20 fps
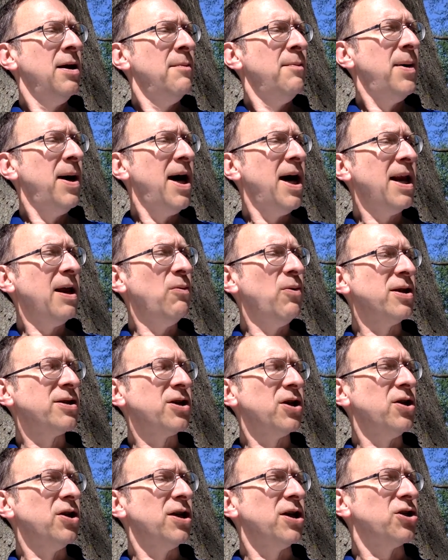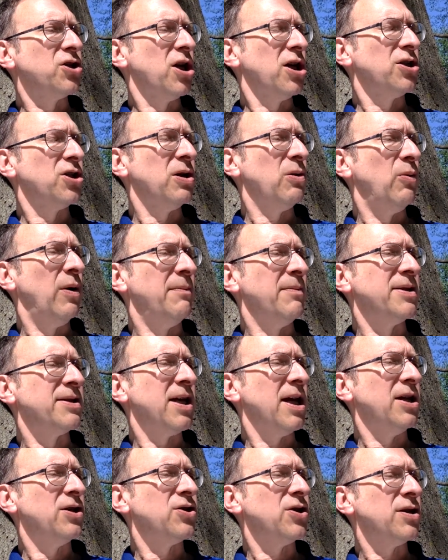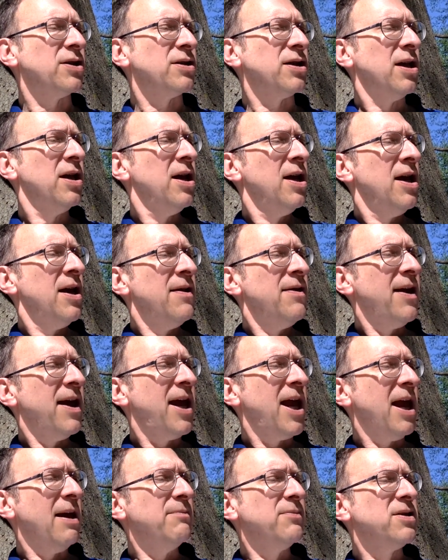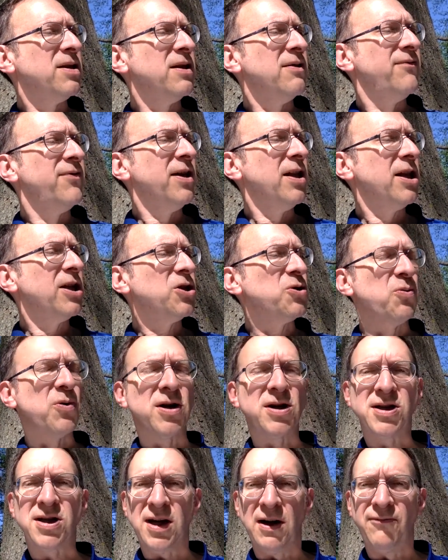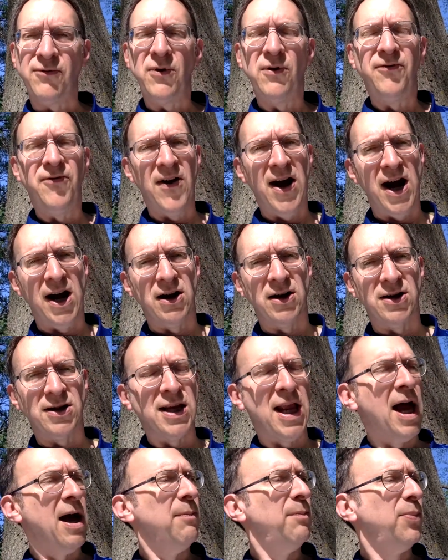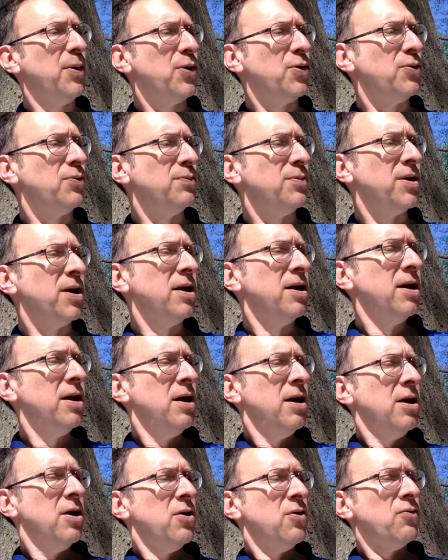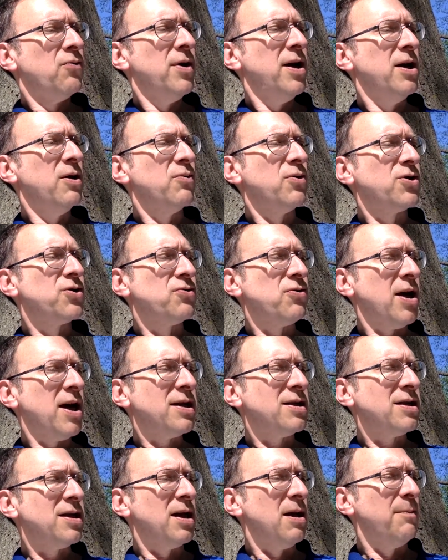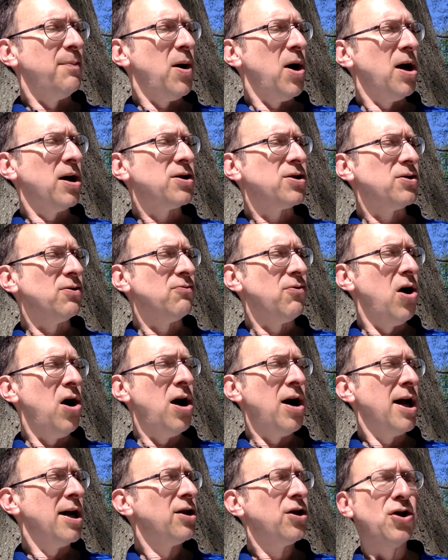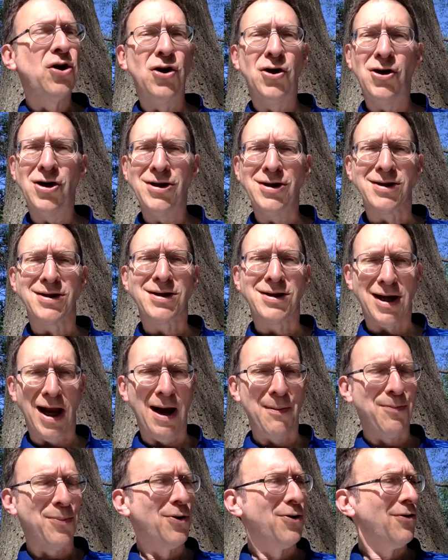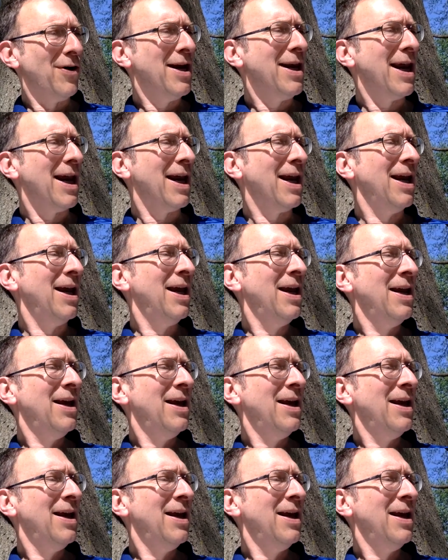but he wasn't good at judging women's ages. They came to the village where several fires now bloomed. Rita was dressed in a bark sarong and couldn't stop grinning.